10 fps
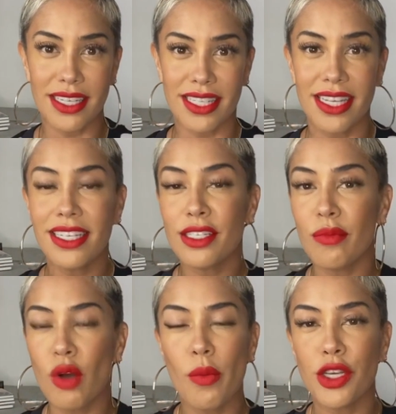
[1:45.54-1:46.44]
us this is
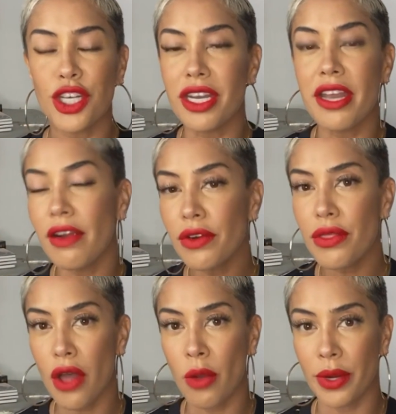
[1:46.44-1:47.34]
a moment she never
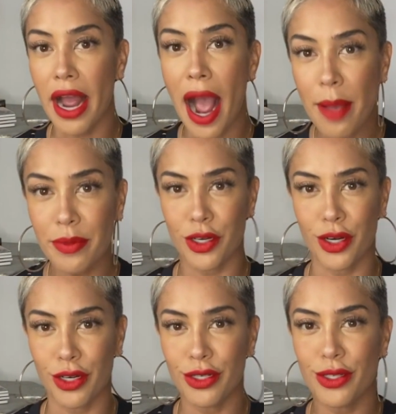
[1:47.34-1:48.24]
thought would happen to
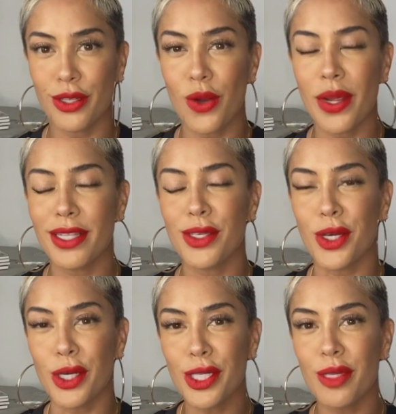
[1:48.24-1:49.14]
her, so it's
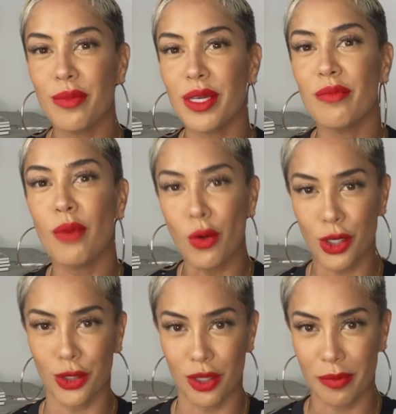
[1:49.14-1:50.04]
good to be
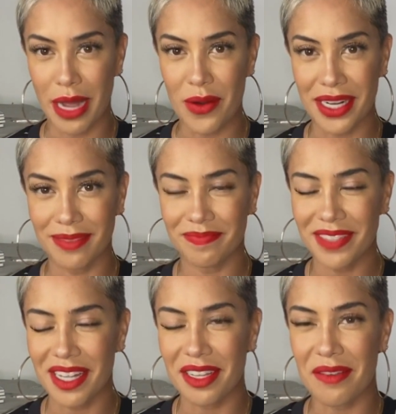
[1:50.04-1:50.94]
emotional about it.
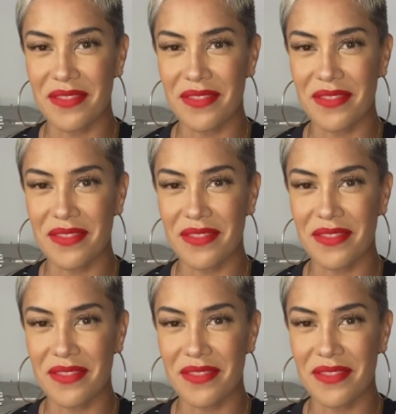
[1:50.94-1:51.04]
I love